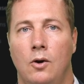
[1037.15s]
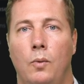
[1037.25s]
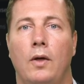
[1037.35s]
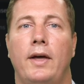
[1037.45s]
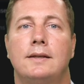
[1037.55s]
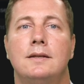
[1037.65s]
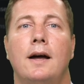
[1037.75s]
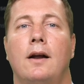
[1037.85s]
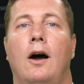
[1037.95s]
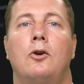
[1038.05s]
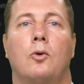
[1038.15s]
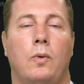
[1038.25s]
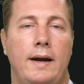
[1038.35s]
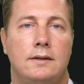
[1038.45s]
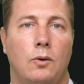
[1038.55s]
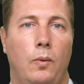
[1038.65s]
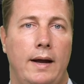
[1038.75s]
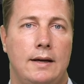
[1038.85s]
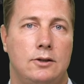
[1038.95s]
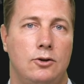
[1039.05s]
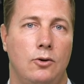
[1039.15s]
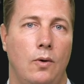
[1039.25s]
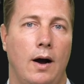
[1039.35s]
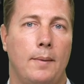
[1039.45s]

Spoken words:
Well, that's not a great way to